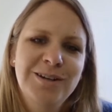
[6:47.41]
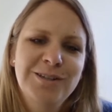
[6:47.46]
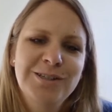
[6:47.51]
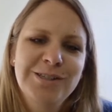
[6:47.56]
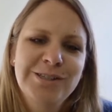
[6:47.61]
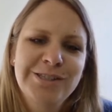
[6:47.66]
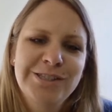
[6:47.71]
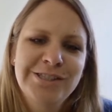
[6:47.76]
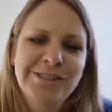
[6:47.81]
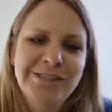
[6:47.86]

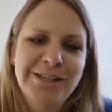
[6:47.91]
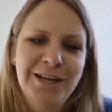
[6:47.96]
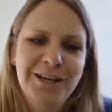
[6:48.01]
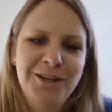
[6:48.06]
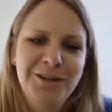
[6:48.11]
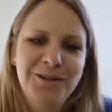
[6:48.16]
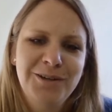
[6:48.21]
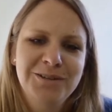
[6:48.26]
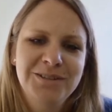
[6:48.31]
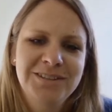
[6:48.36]

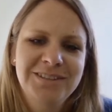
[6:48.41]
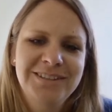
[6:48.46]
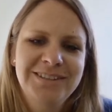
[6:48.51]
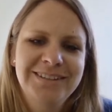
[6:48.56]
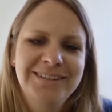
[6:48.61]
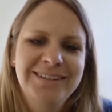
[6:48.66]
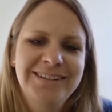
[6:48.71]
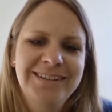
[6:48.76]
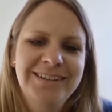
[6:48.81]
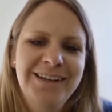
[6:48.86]
So,
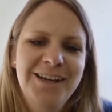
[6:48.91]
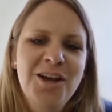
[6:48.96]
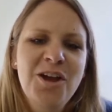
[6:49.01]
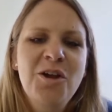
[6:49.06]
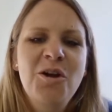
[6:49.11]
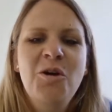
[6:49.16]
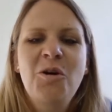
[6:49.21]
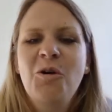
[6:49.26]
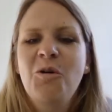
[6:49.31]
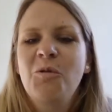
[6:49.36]

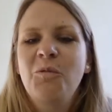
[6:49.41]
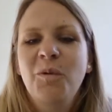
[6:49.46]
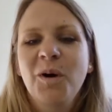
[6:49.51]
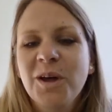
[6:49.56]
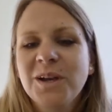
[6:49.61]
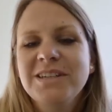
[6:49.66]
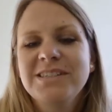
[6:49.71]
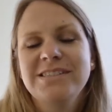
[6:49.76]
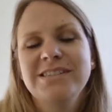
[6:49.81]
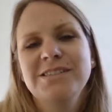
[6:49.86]

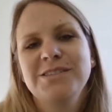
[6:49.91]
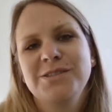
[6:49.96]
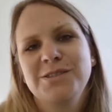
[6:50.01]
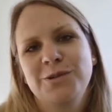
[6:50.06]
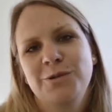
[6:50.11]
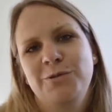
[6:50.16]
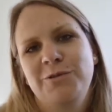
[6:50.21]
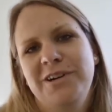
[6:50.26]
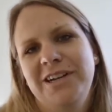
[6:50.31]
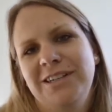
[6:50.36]
what is his
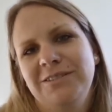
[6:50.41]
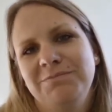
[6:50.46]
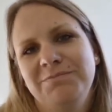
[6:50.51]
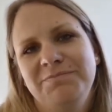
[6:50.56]
story?